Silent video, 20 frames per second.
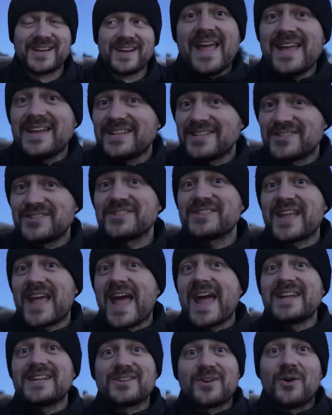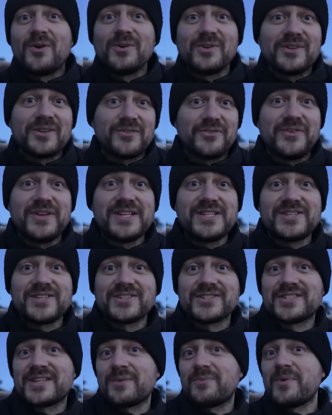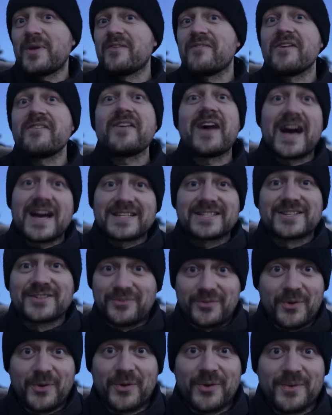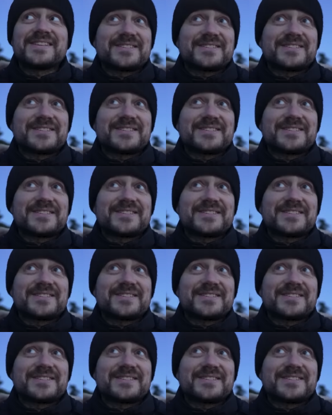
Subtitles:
It has just added all the features that we have ever asked for.